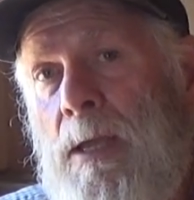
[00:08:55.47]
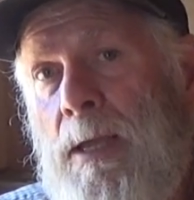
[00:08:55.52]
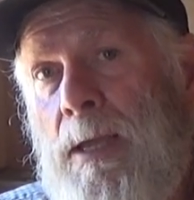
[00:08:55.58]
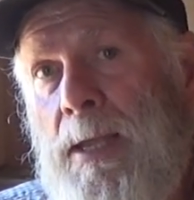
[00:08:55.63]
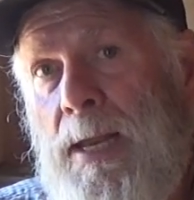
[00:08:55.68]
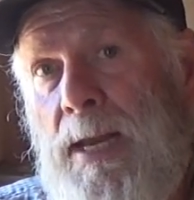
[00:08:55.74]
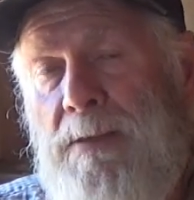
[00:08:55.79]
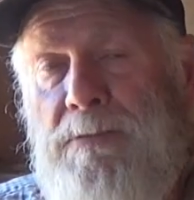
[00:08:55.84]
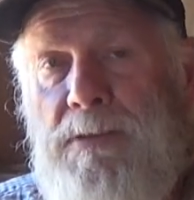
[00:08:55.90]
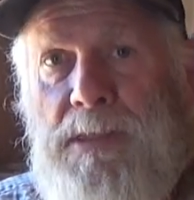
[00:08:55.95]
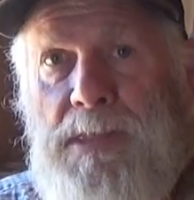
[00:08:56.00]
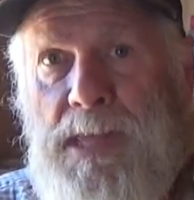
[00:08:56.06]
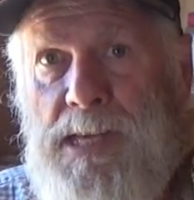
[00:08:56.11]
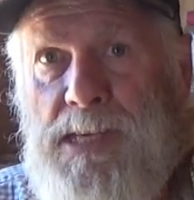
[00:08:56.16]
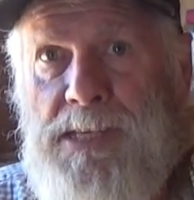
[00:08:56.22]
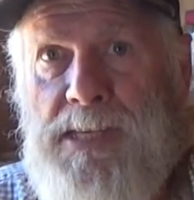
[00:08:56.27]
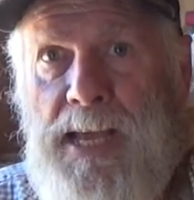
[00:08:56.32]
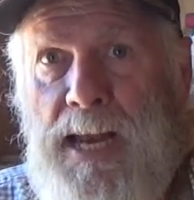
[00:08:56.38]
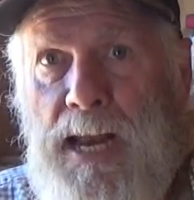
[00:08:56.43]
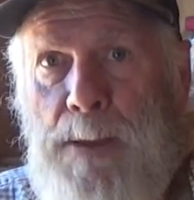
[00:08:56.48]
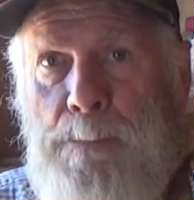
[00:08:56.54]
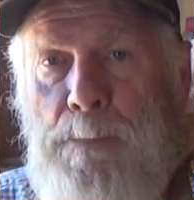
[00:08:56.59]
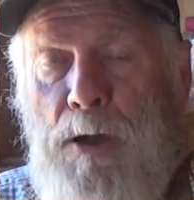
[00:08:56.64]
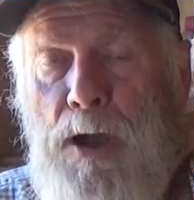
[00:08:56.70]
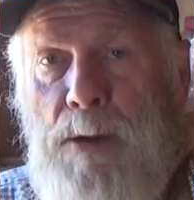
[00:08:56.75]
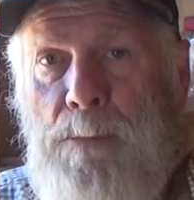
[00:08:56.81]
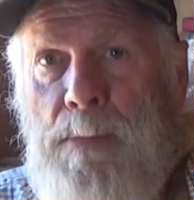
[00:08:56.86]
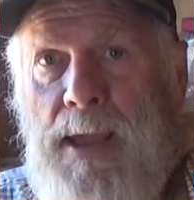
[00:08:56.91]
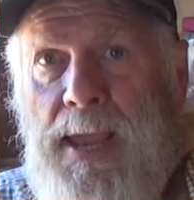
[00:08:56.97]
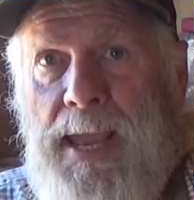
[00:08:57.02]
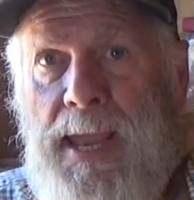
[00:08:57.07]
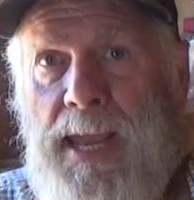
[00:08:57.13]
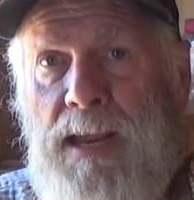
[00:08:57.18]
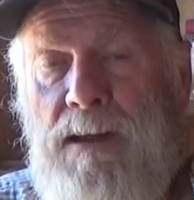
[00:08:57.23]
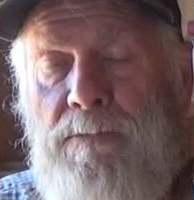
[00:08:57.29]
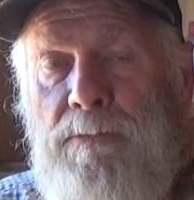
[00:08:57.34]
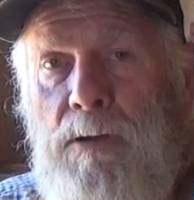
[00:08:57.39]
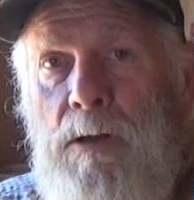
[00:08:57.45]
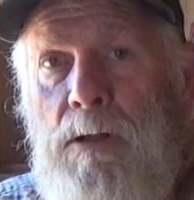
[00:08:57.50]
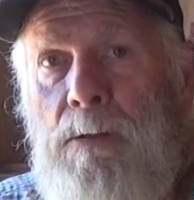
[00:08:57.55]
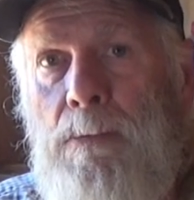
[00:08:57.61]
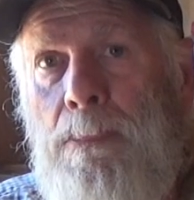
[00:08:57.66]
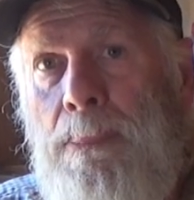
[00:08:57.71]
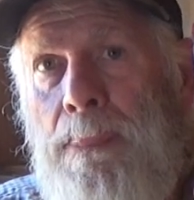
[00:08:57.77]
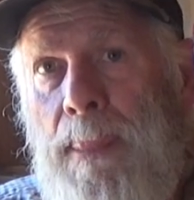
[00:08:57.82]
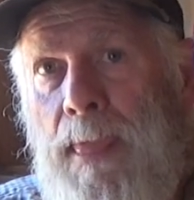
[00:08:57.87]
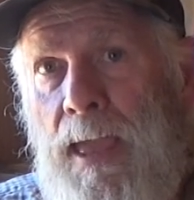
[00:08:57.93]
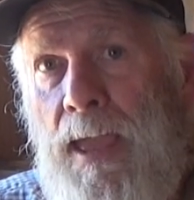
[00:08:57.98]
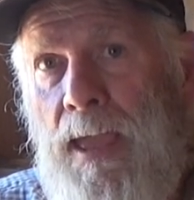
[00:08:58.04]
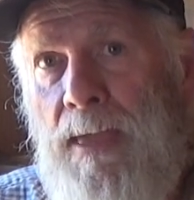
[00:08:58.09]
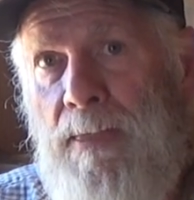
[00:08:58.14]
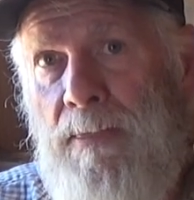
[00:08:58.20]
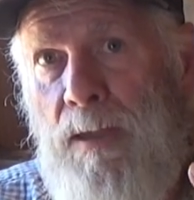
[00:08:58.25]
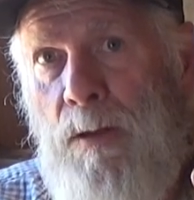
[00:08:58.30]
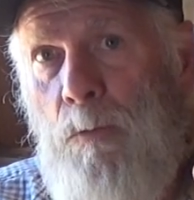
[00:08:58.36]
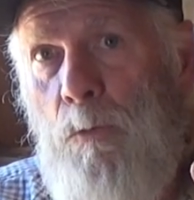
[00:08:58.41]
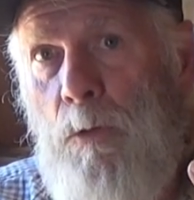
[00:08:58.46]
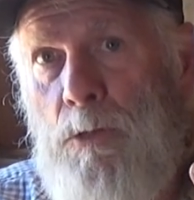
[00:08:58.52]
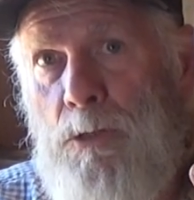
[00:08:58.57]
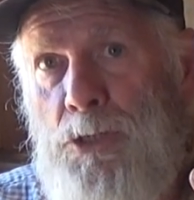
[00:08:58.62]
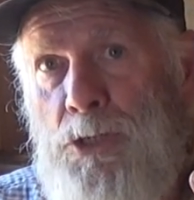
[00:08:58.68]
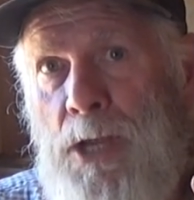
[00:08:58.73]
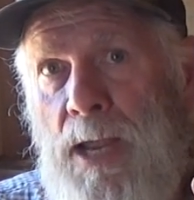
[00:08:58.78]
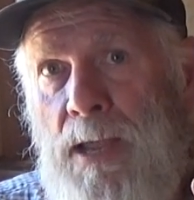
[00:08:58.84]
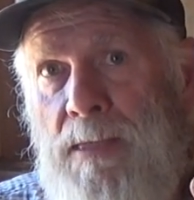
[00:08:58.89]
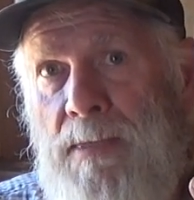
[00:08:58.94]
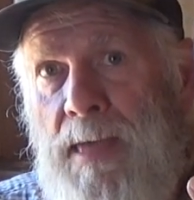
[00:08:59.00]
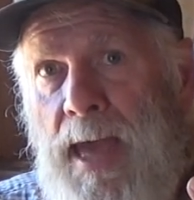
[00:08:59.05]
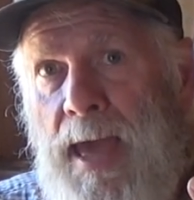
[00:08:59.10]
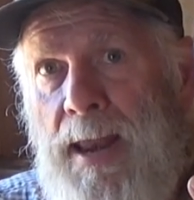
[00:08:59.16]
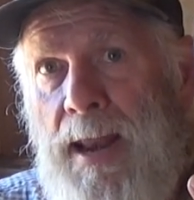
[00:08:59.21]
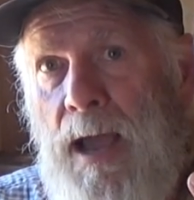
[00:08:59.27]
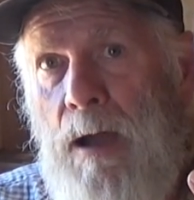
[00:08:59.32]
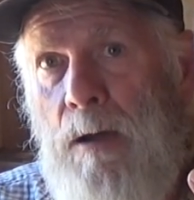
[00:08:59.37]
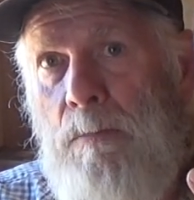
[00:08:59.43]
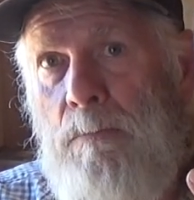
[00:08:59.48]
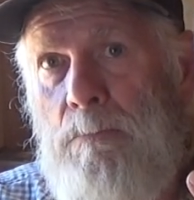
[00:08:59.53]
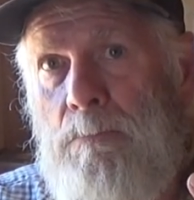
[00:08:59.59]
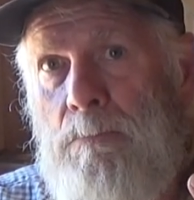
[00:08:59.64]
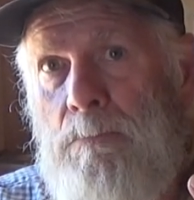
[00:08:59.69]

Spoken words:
get everything set up on my anvil, and then we'll check that out.